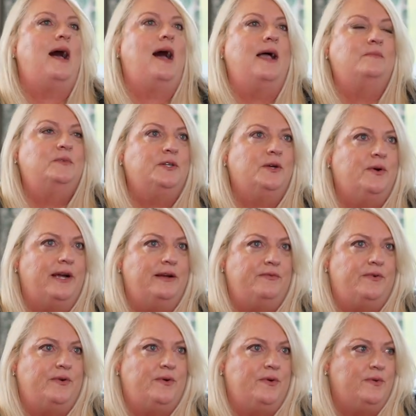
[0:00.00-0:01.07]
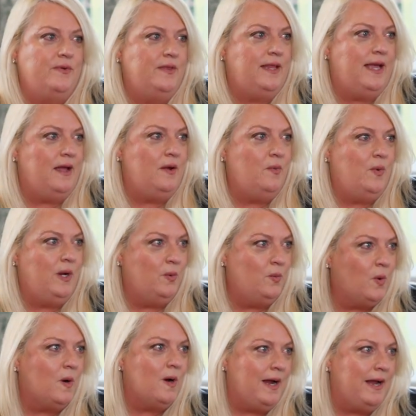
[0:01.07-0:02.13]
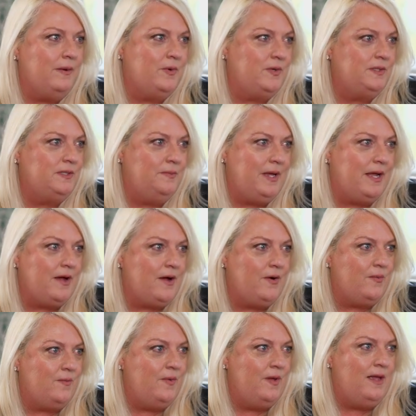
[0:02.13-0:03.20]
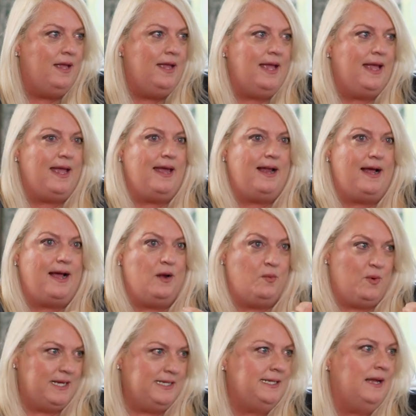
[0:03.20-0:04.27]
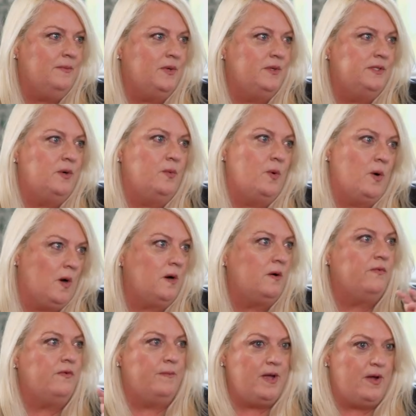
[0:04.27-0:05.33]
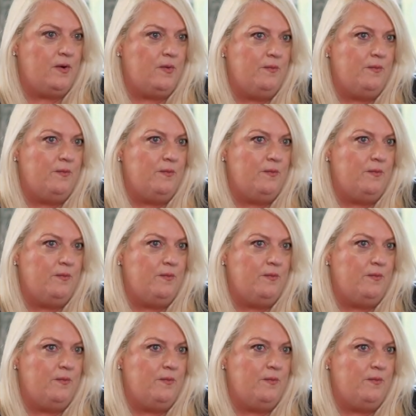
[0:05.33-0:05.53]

I'm so grateful that we were able to be home and I was able to work from home.